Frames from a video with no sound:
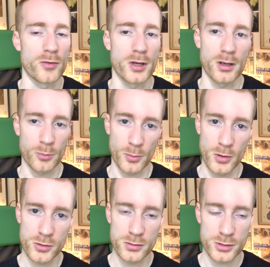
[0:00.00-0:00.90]
a kind of
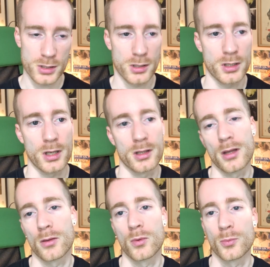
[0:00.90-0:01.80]
promotional site and the
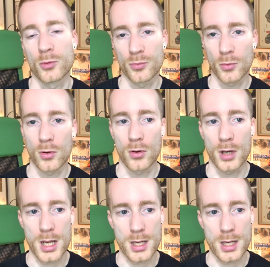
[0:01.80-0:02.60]
other one was more